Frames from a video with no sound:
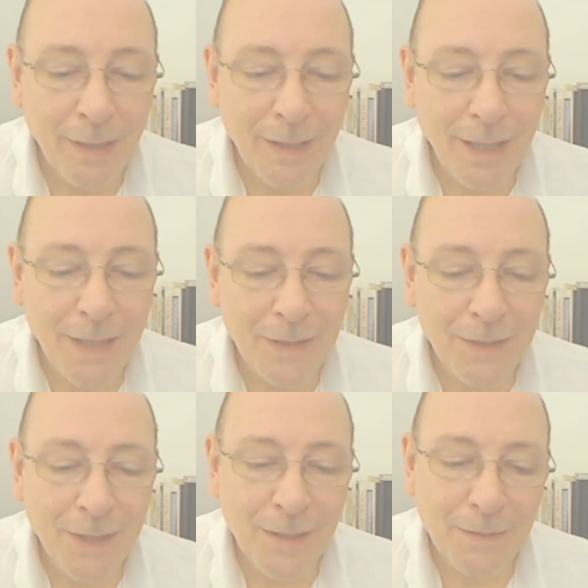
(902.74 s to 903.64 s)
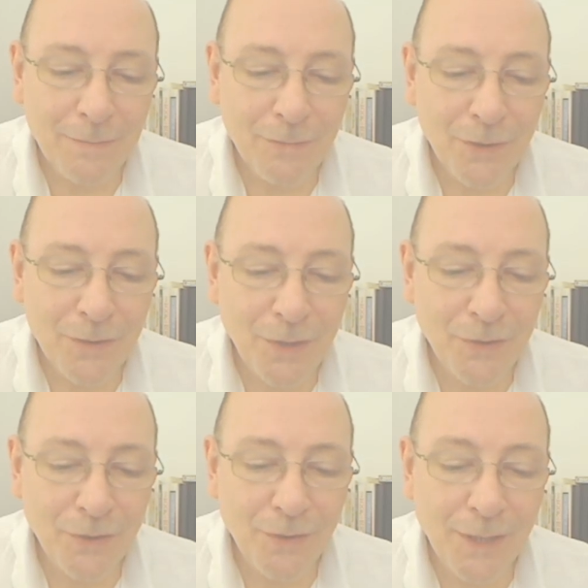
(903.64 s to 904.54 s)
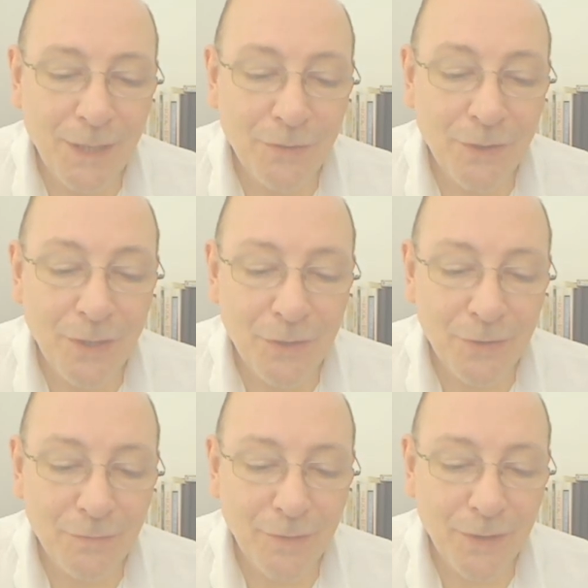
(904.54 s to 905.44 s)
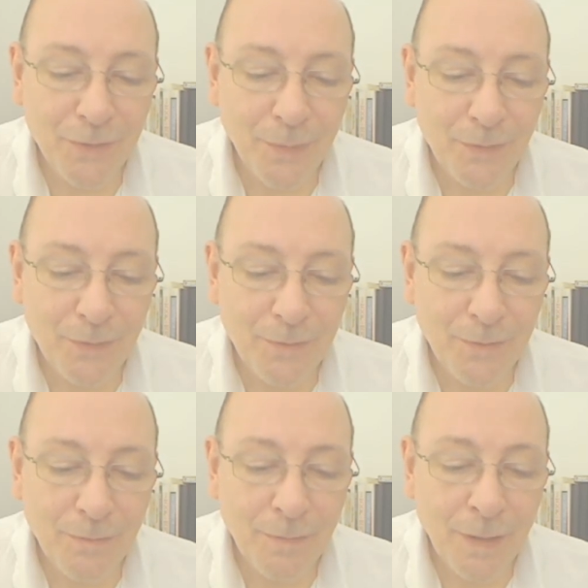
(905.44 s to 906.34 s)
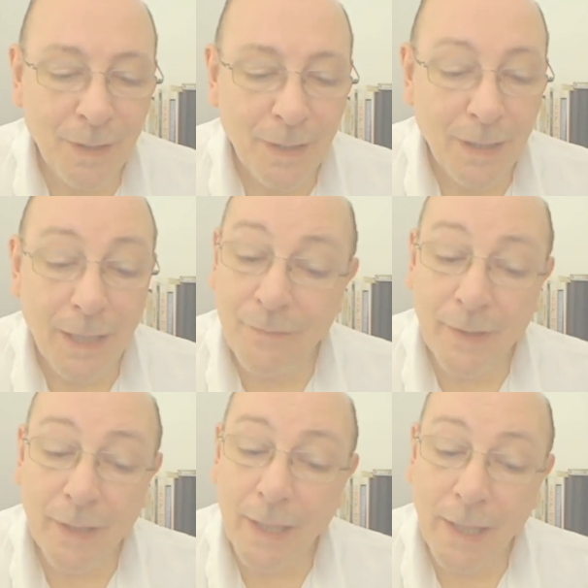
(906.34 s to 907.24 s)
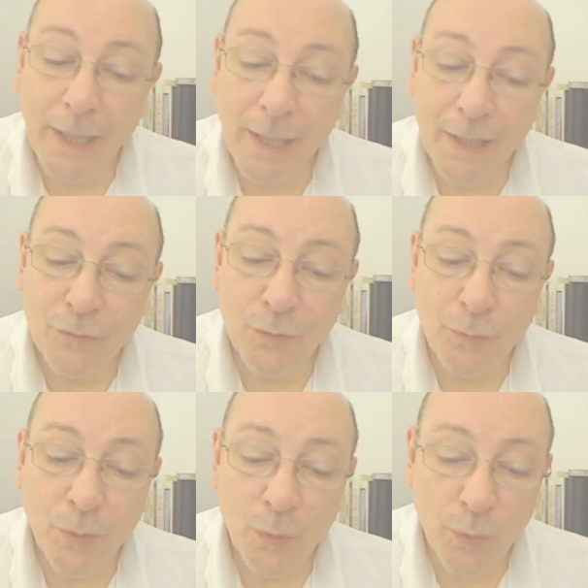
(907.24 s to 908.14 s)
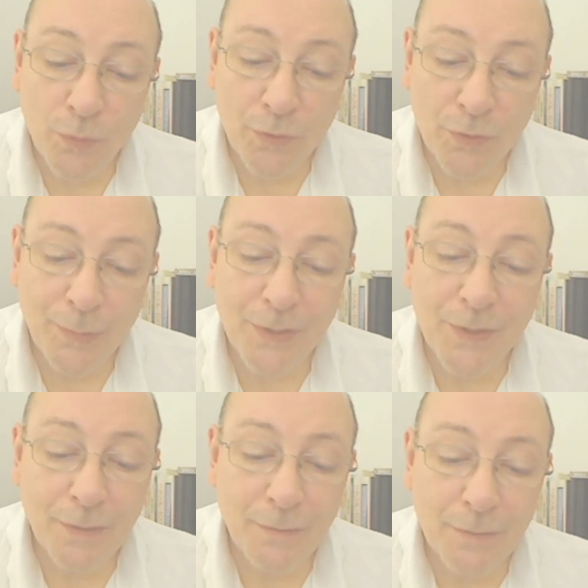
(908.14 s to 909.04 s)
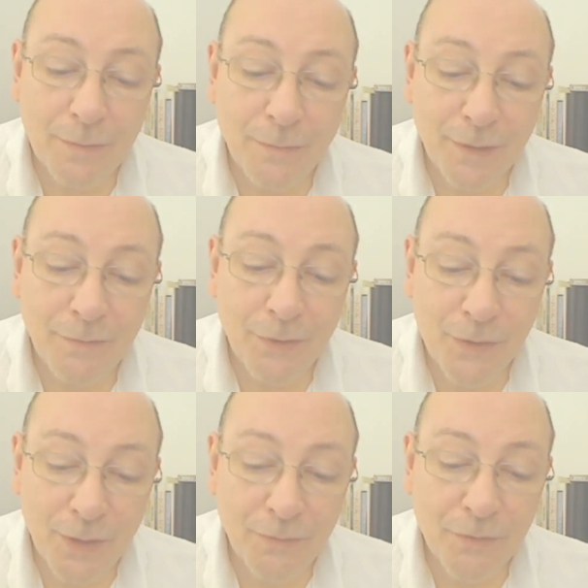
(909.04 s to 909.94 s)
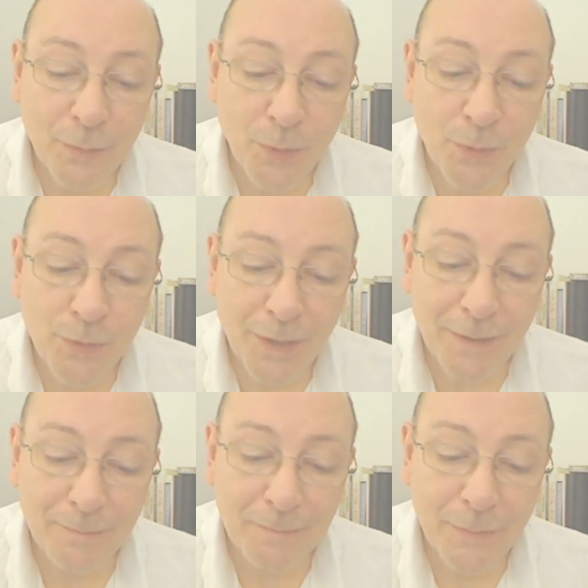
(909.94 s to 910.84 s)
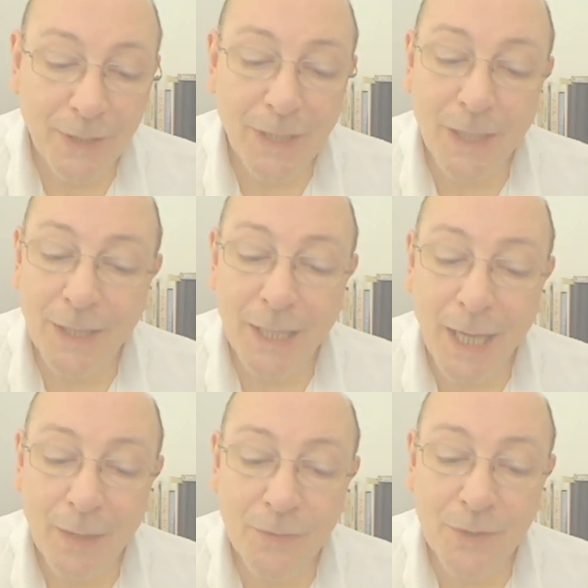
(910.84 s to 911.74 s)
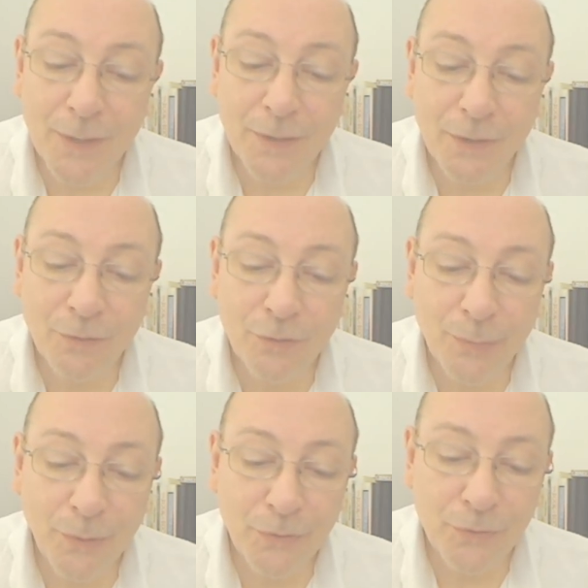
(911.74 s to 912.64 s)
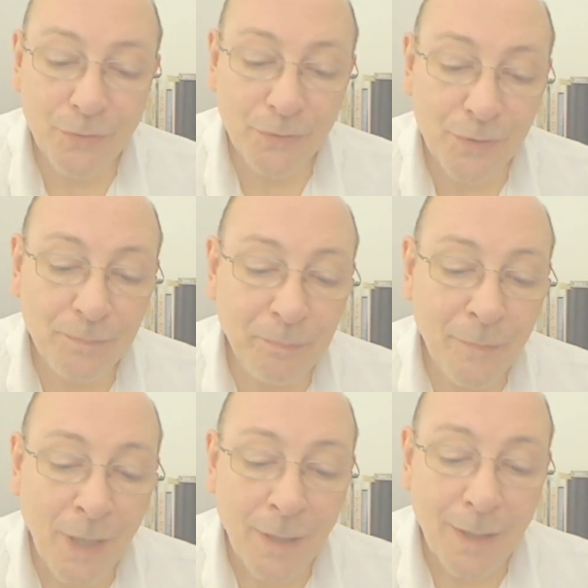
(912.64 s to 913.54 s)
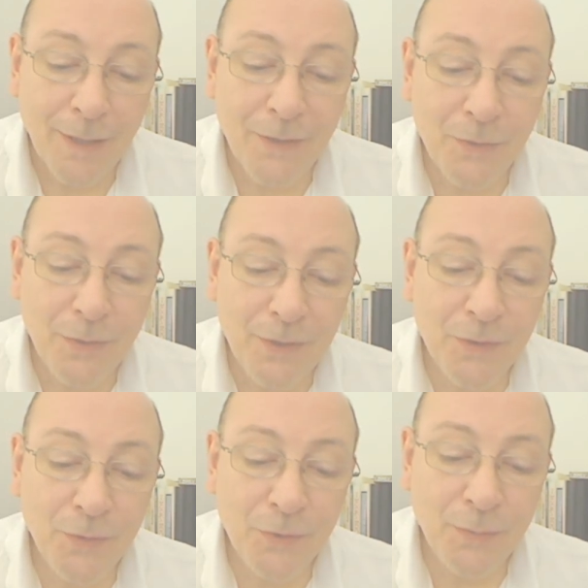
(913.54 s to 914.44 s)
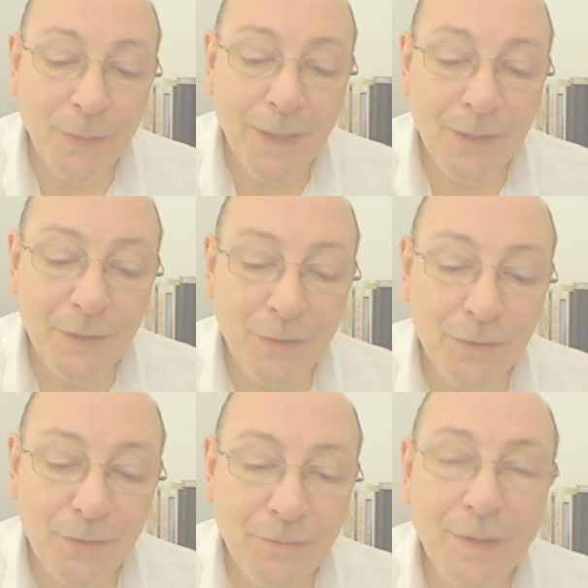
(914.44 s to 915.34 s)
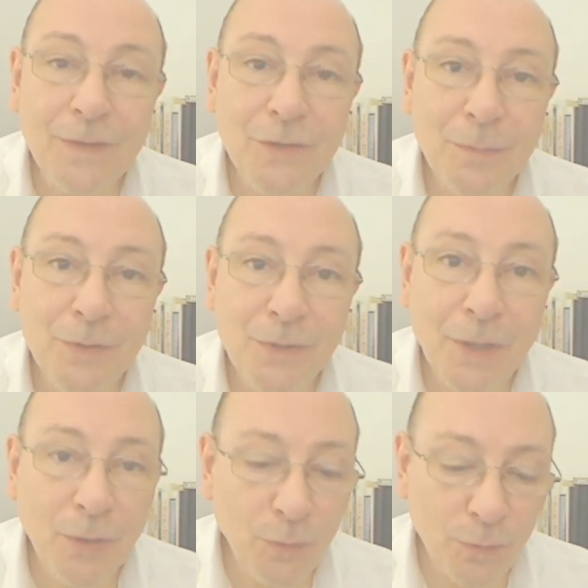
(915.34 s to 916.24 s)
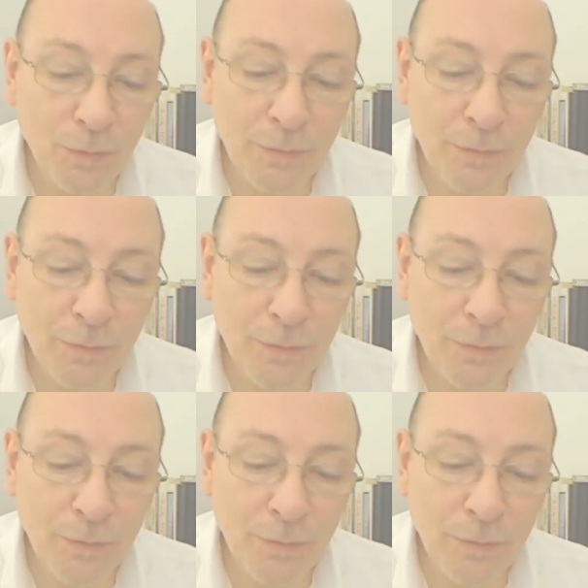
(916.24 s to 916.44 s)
And uh, just touching on the tradition for this month, Every A A group ought to be self, fully self-supporting, declining outside contributions. And this, this also applies across the fellowship as a whole.